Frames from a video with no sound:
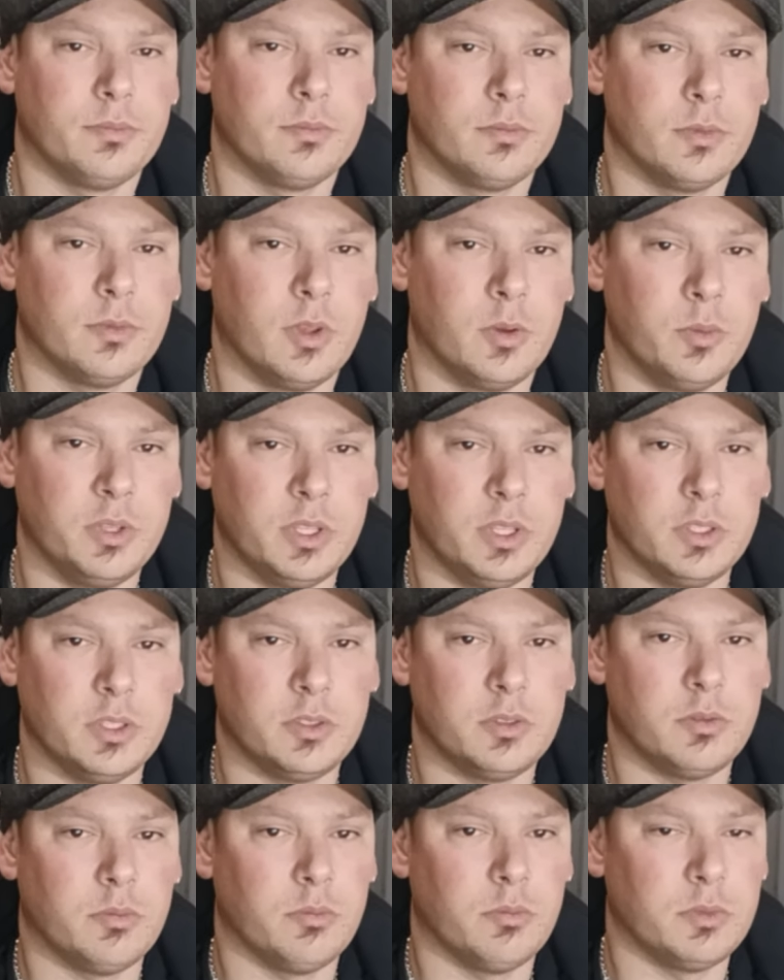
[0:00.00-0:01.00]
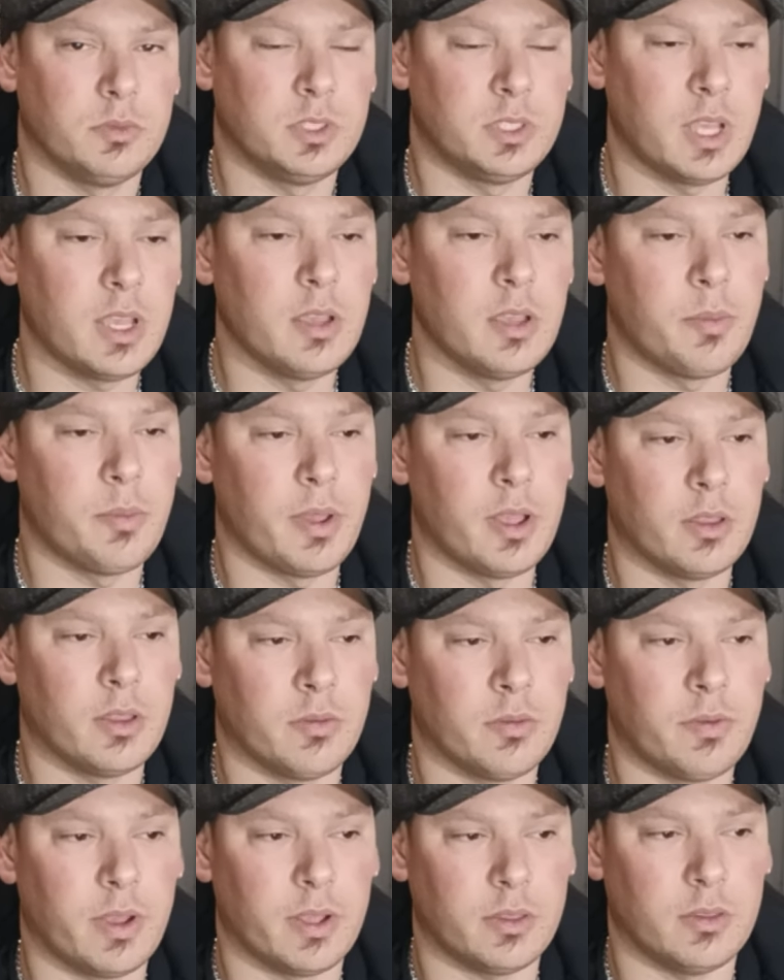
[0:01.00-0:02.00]
and we did say about the
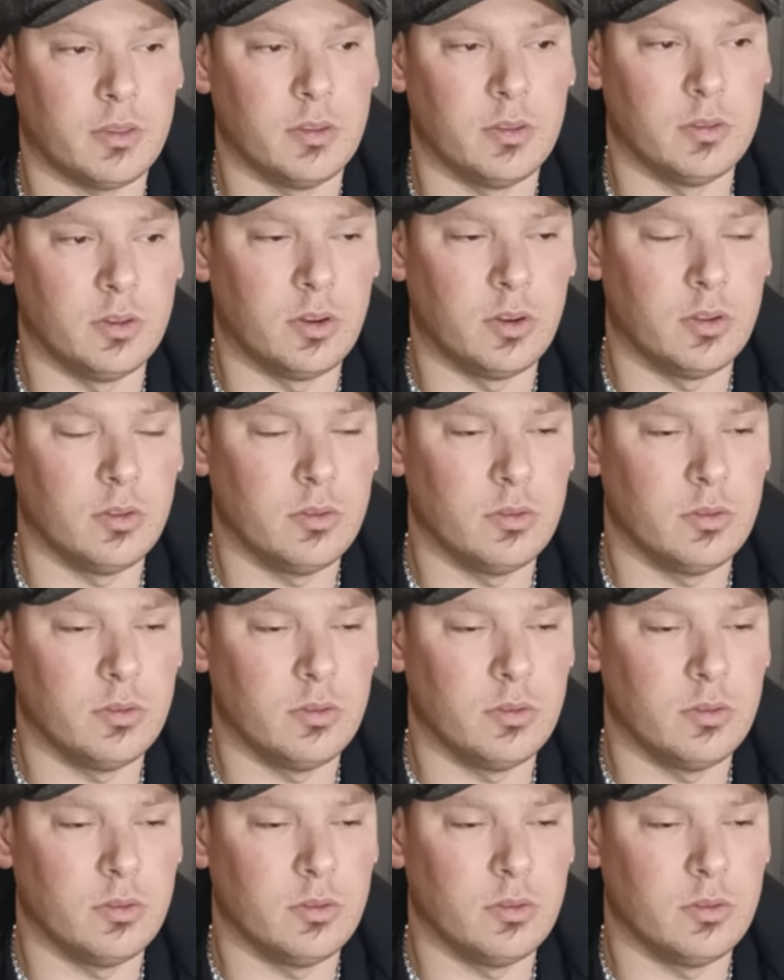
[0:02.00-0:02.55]
fact that you know